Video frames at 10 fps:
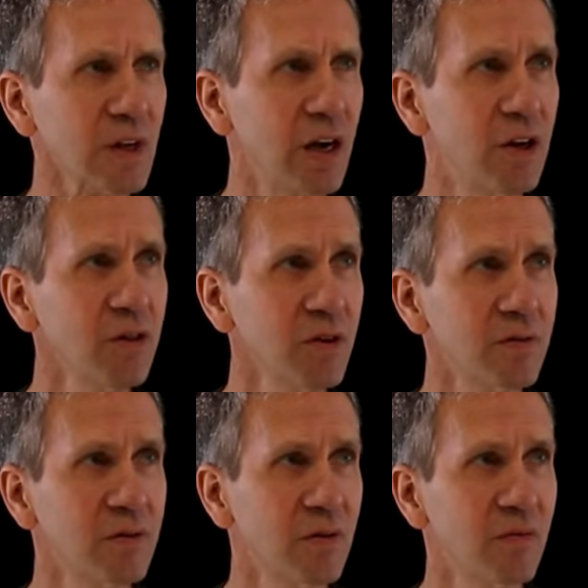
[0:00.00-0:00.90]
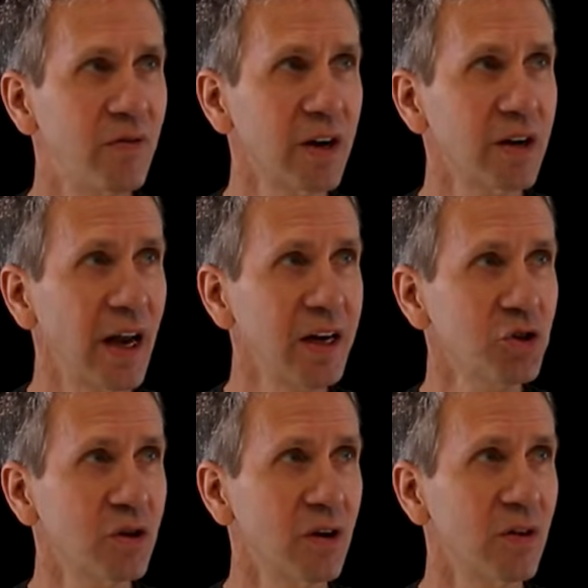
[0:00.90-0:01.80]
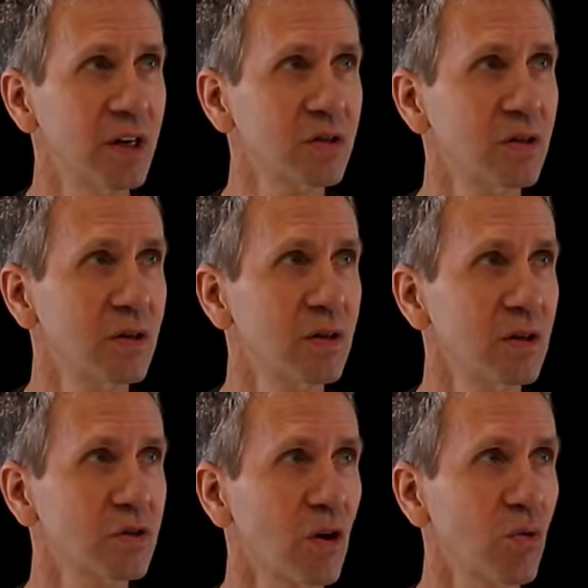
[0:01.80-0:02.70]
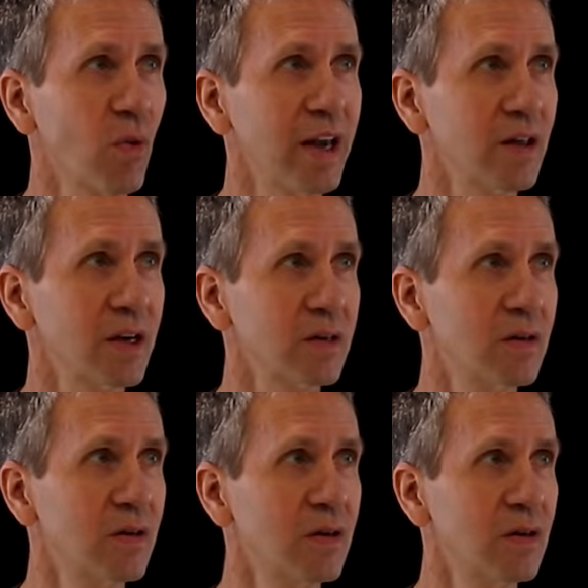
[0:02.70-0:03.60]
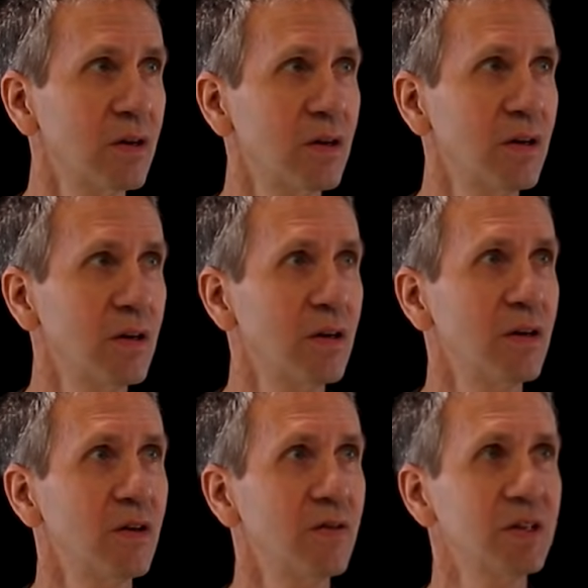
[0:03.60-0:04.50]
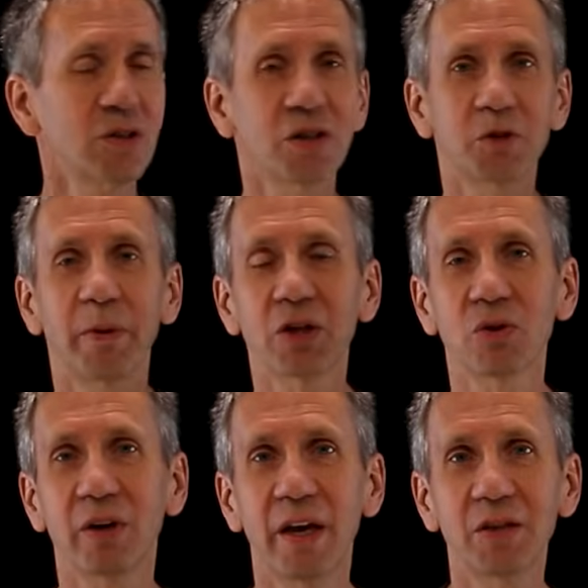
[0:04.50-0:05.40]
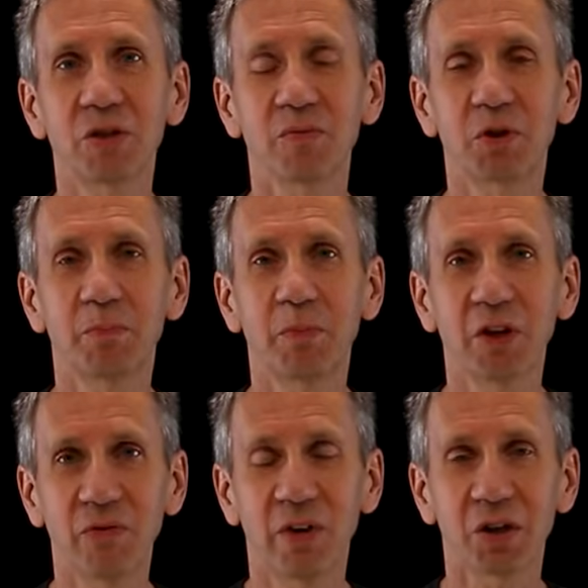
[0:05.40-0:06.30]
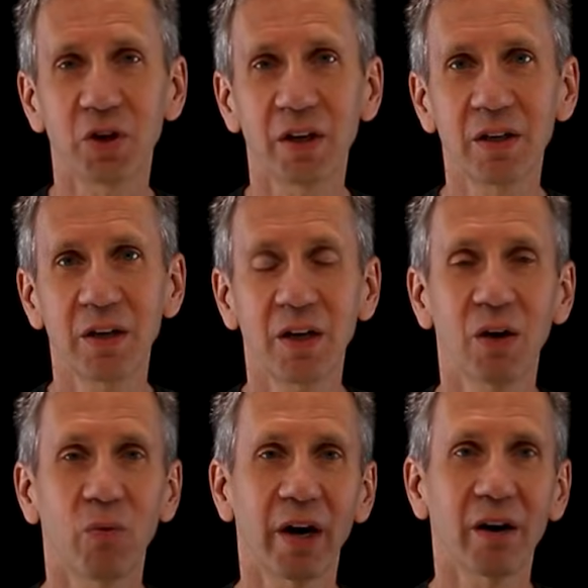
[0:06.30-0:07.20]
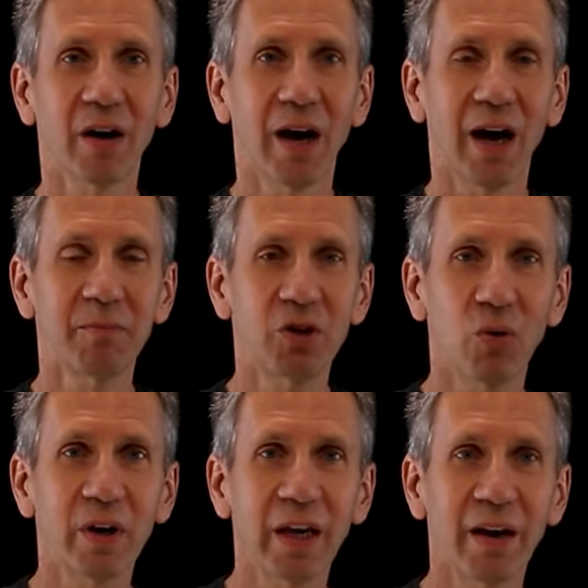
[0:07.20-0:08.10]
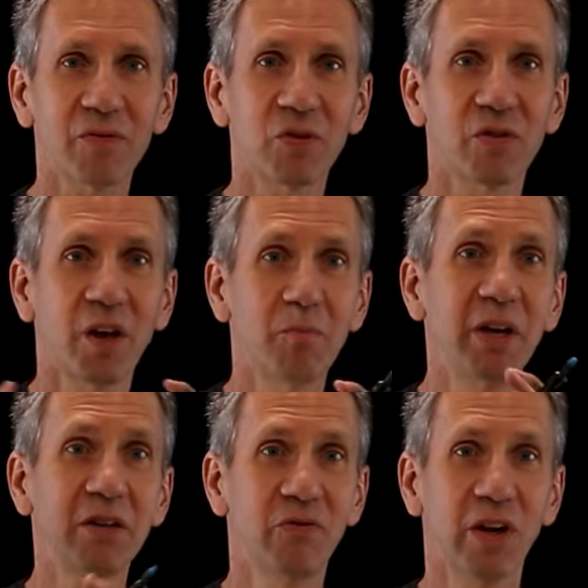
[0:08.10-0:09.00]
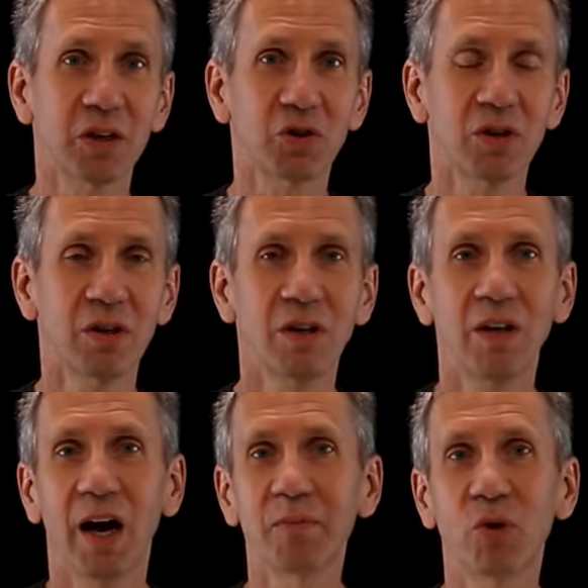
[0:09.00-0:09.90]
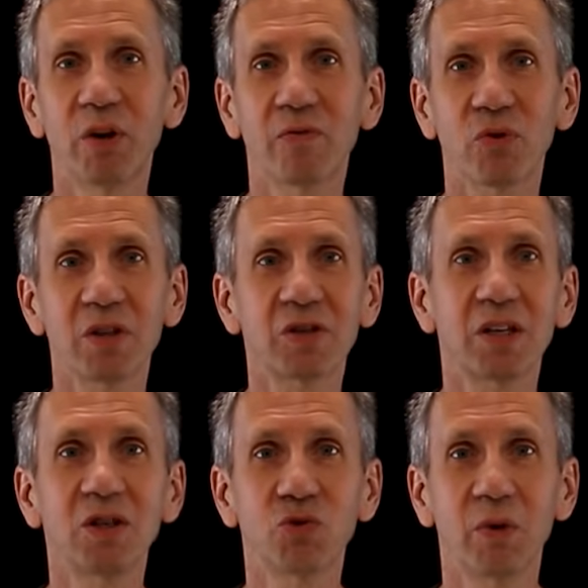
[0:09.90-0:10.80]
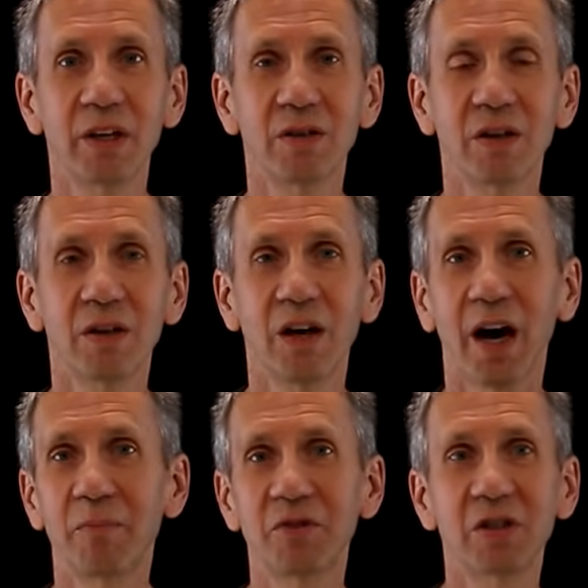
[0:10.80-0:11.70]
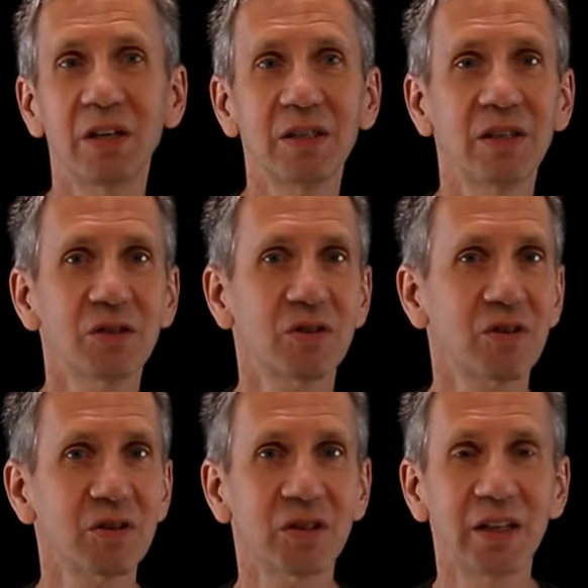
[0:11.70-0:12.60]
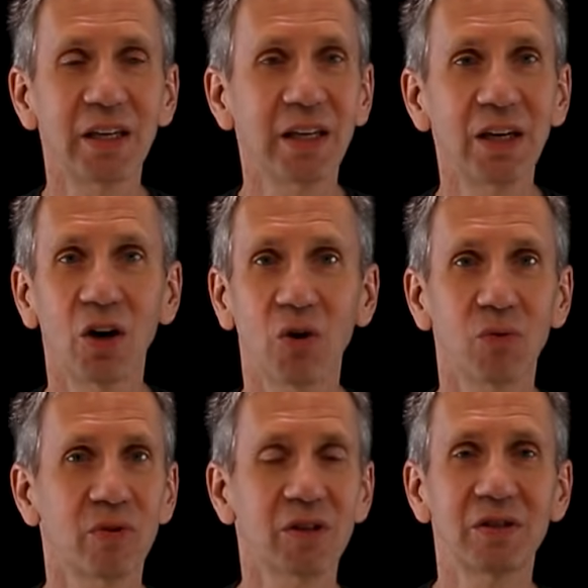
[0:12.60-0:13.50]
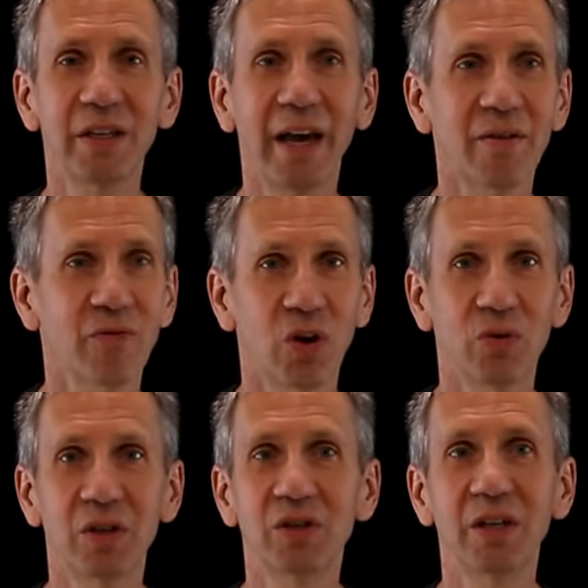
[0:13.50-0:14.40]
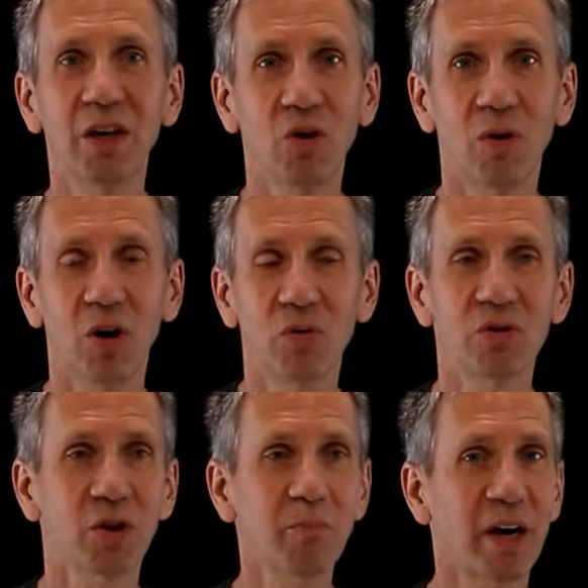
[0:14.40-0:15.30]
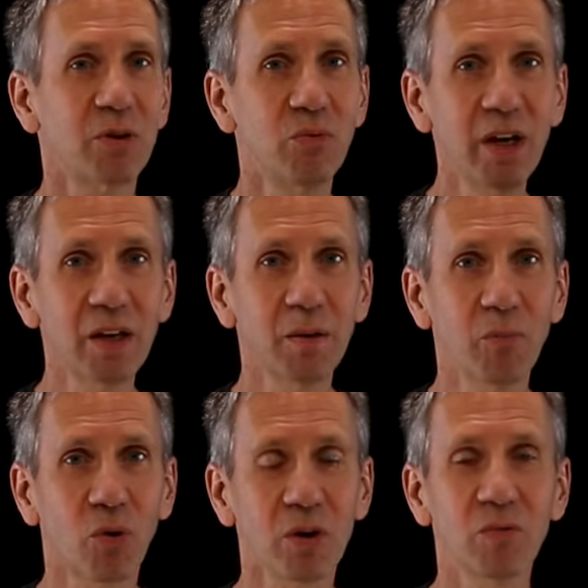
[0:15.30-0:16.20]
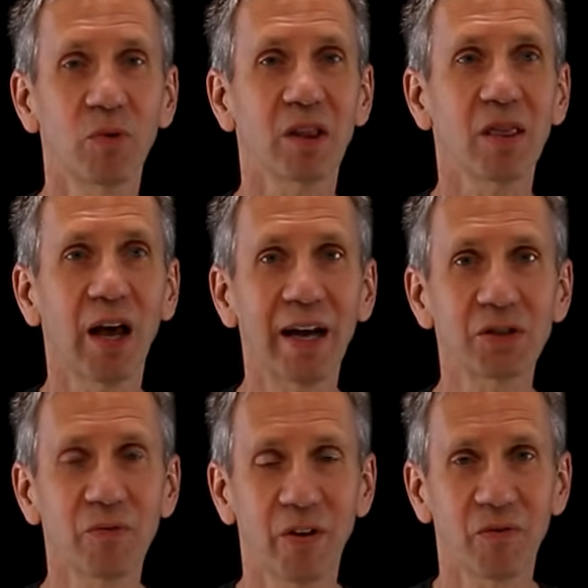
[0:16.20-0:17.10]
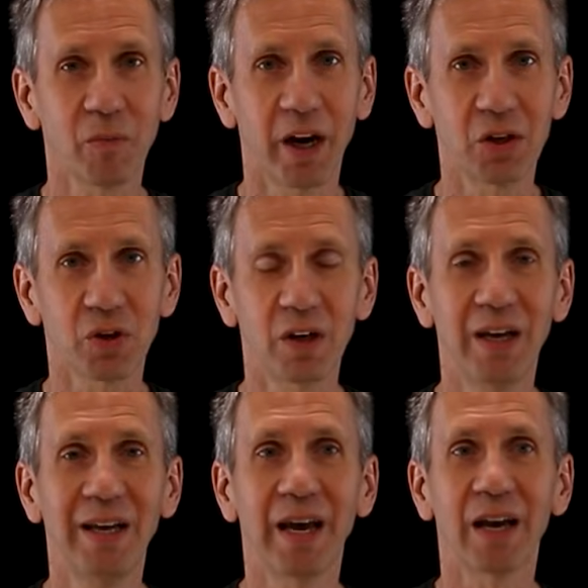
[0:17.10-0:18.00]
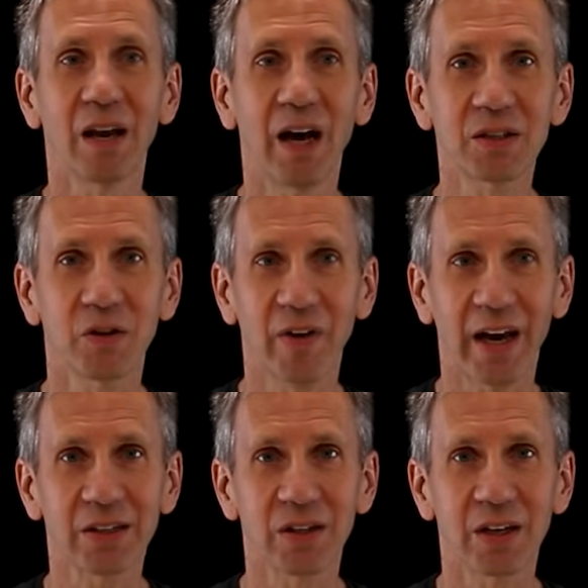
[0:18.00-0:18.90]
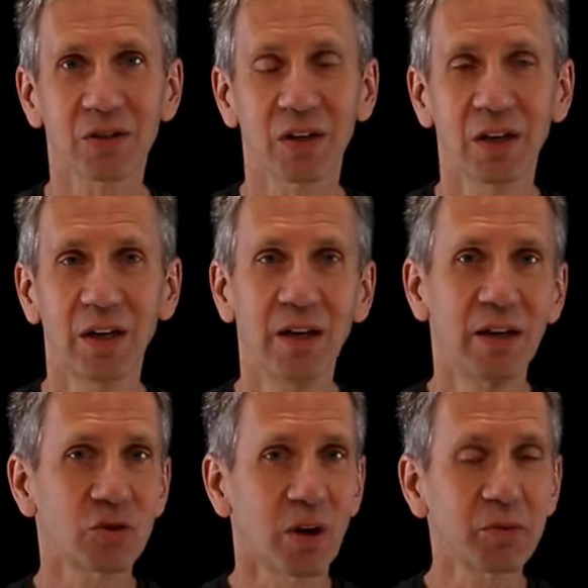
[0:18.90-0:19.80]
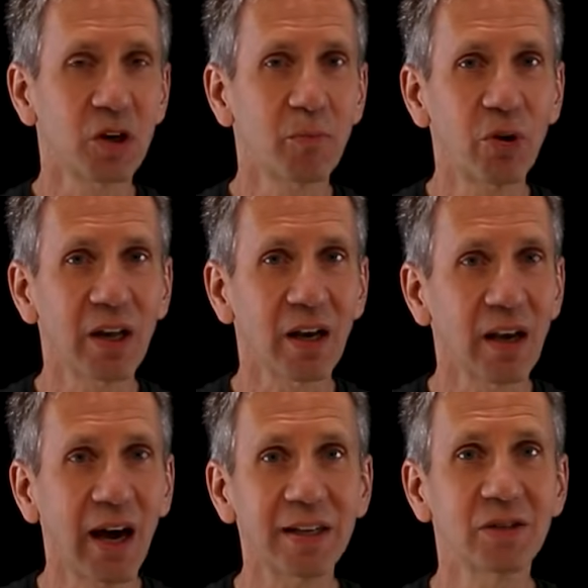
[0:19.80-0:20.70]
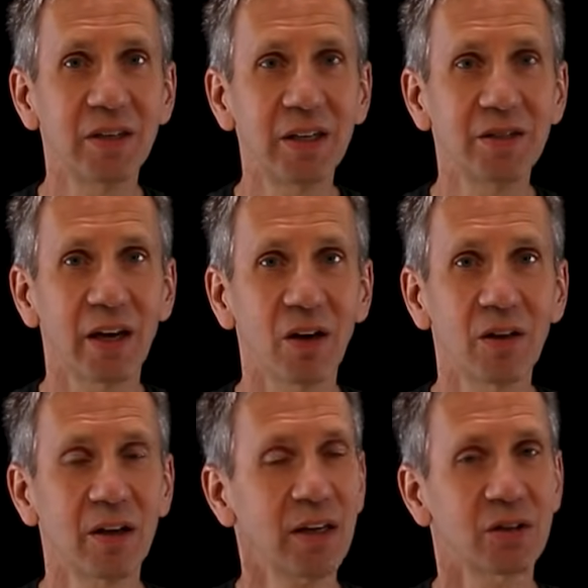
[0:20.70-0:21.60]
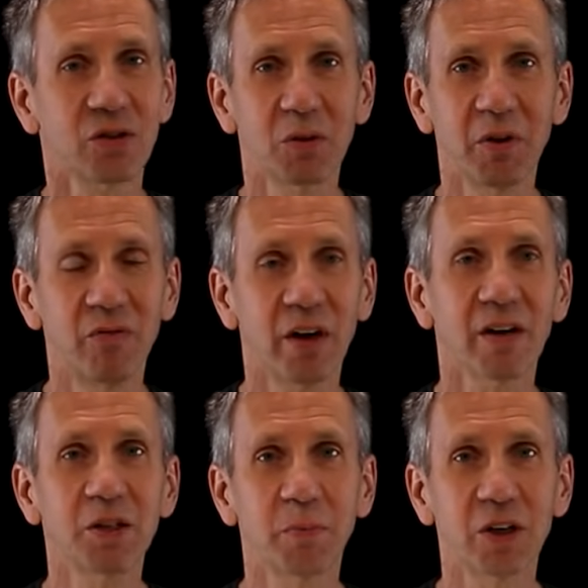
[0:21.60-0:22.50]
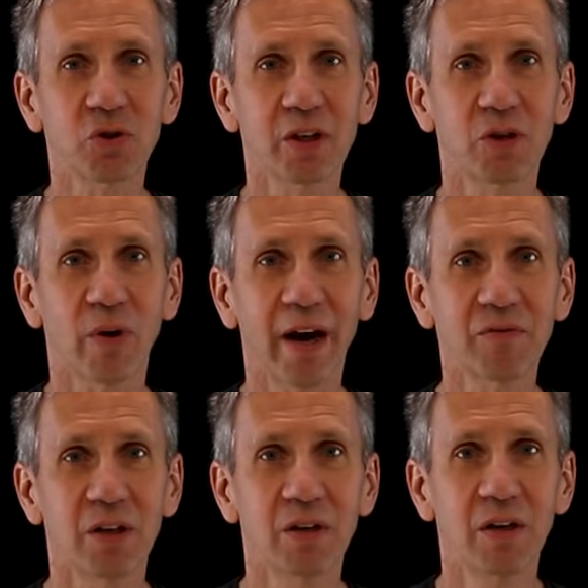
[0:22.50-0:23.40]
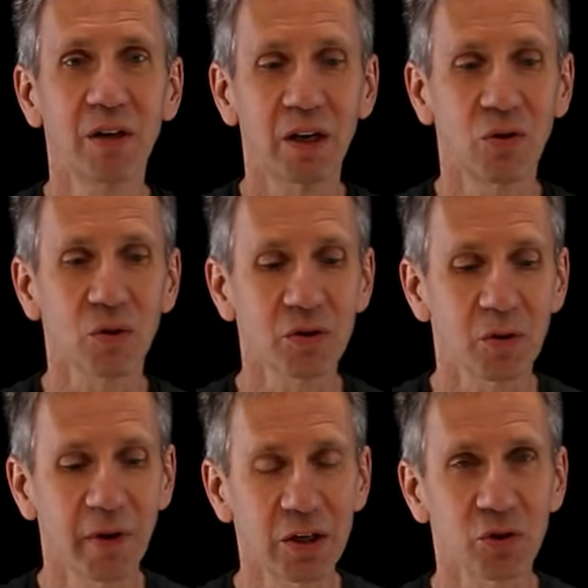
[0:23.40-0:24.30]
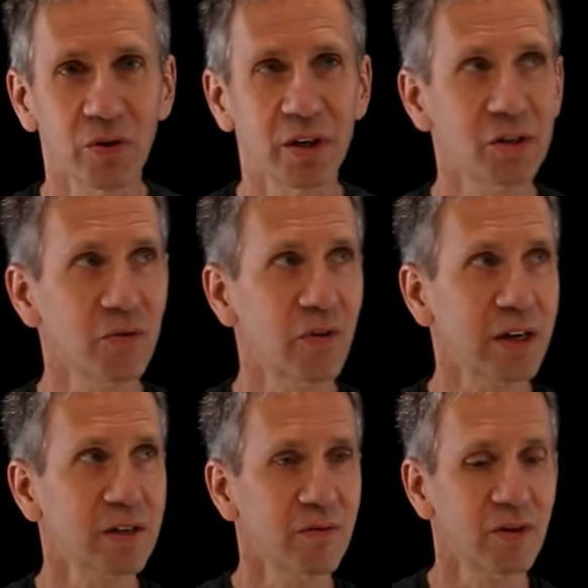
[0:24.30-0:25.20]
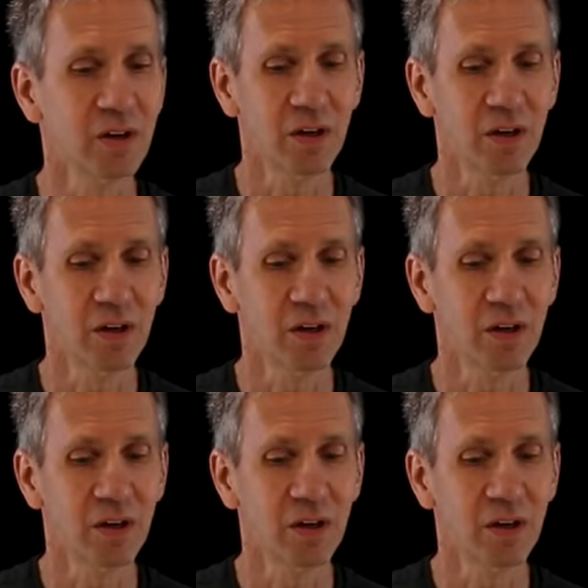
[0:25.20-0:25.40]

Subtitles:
Another variation on this is called whaling. This is a special case of spear phishing where I'm going after the big fish. I'm going for the C-suite. I'm sending this to the CEO, the CFO, the COO, somebody really important with lots of information and lots of access. So I'm going to put in lots of detail. It's going to be very specially crafted in order to make sure that it's effective.